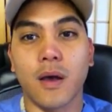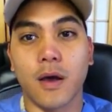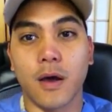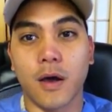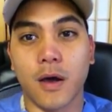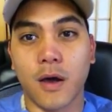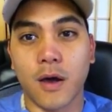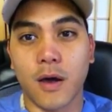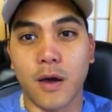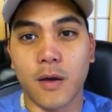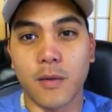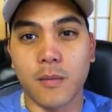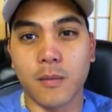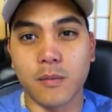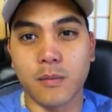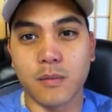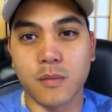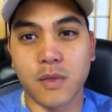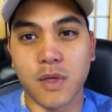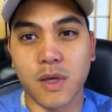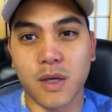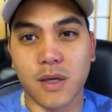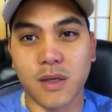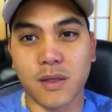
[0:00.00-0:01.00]

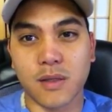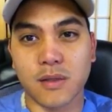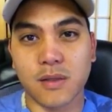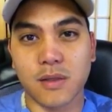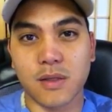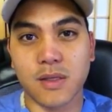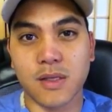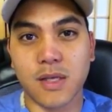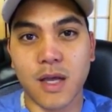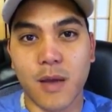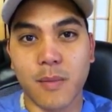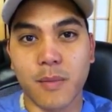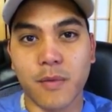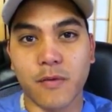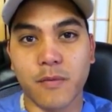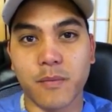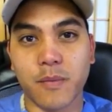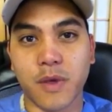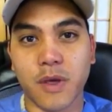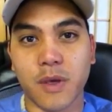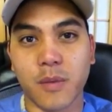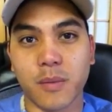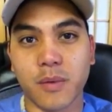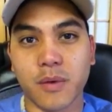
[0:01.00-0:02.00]
The type of
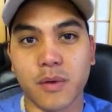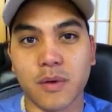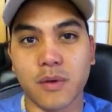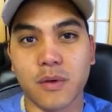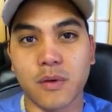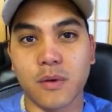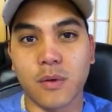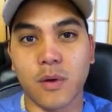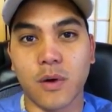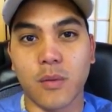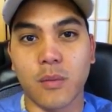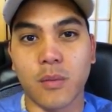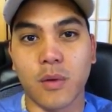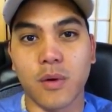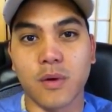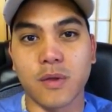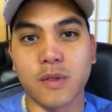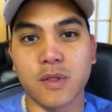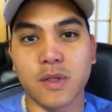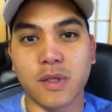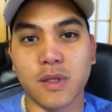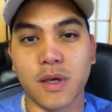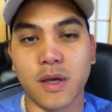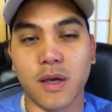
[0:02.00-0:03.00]
people who are
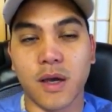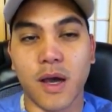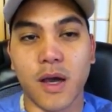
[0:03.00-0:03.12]
most